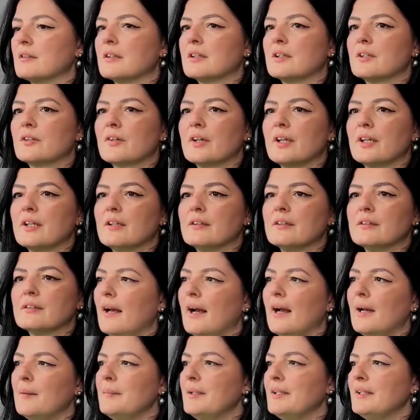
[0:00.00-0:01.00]
green.
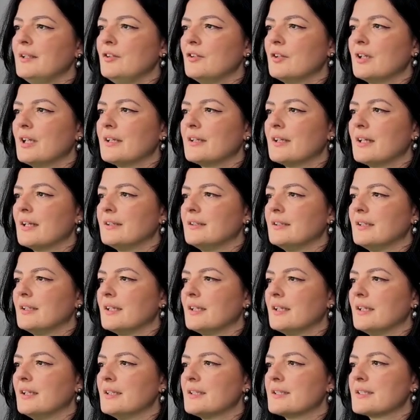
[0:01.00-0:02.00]
I mean, you get the
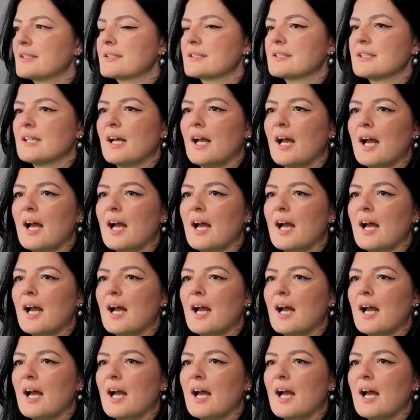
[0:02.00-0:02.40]
idea. It's